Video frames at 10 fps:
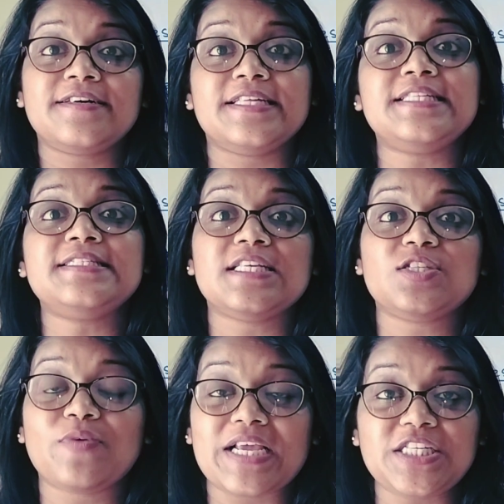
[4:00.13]
current
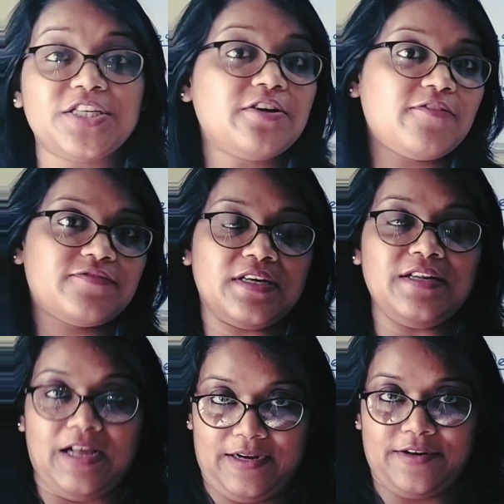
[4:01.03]
situation of the
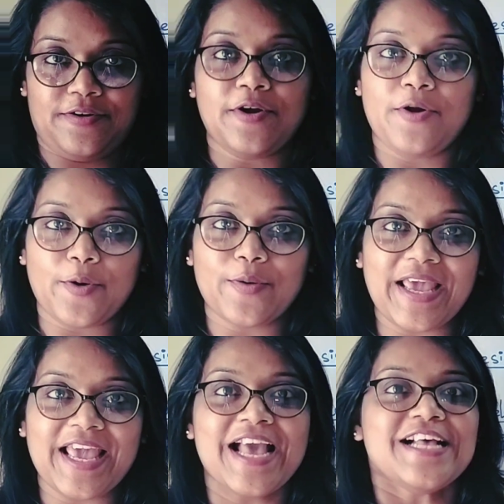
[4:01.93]
learner.
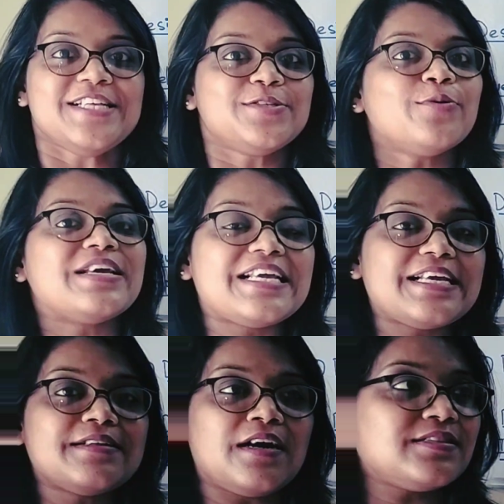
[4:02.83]
Okay, so
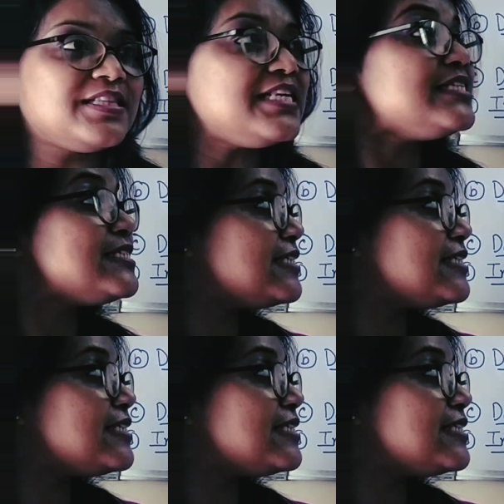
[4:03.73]
this